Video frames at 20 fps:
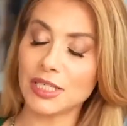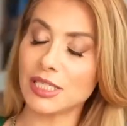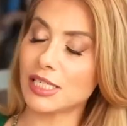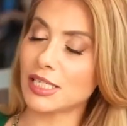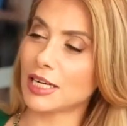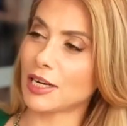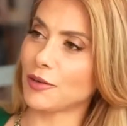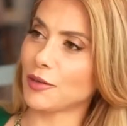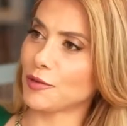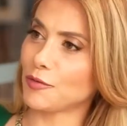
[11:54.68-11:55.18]
pretty
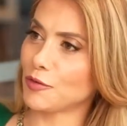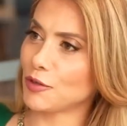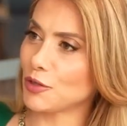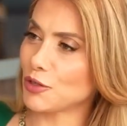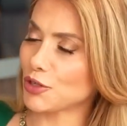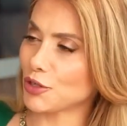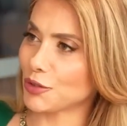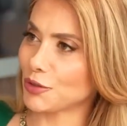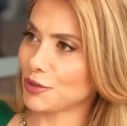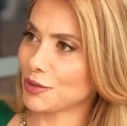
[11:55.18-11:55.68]
scary
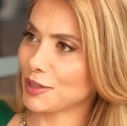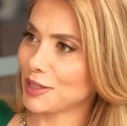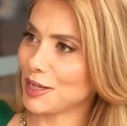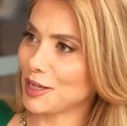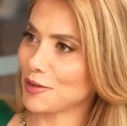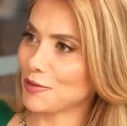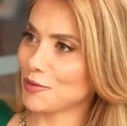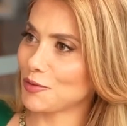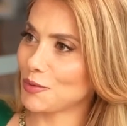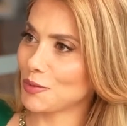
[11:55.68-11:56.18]
future
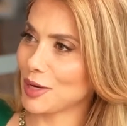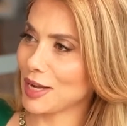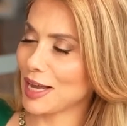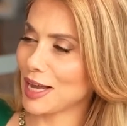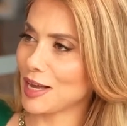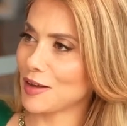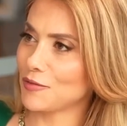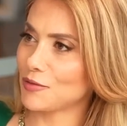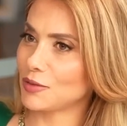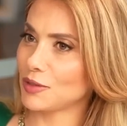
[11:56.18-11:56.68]
if we
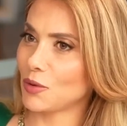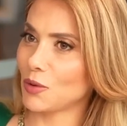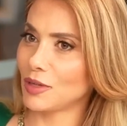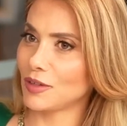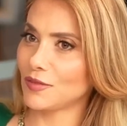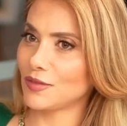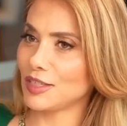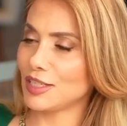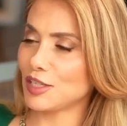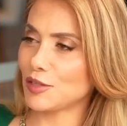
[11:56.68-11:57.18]
have
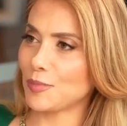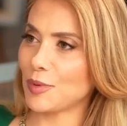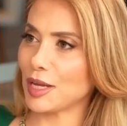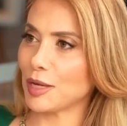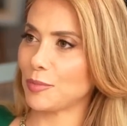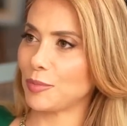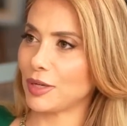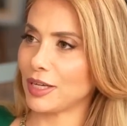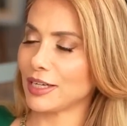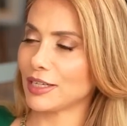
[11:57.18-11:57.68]
all of these
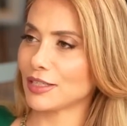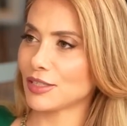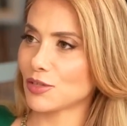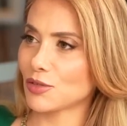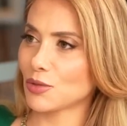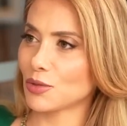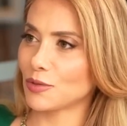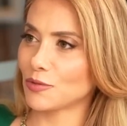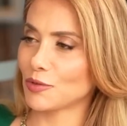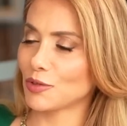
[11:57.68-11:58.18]
big players
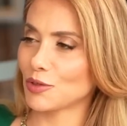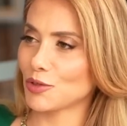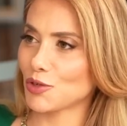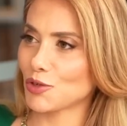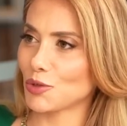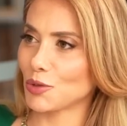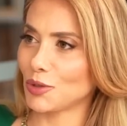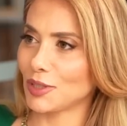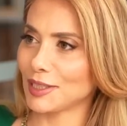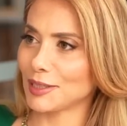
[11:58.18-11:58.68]
sort of
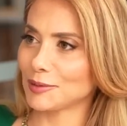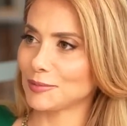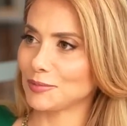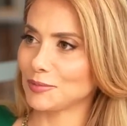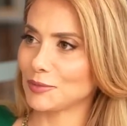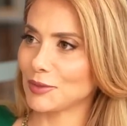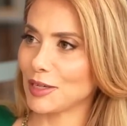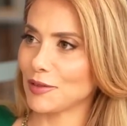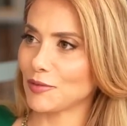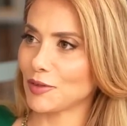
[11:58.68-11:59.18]
controlling
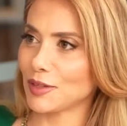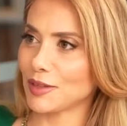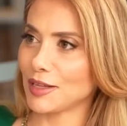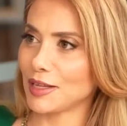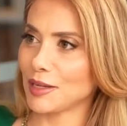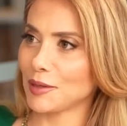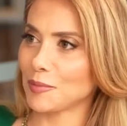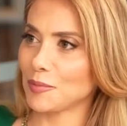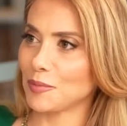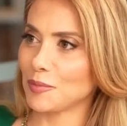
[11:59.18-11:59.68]

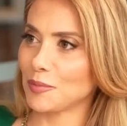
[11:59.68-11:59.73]
everything.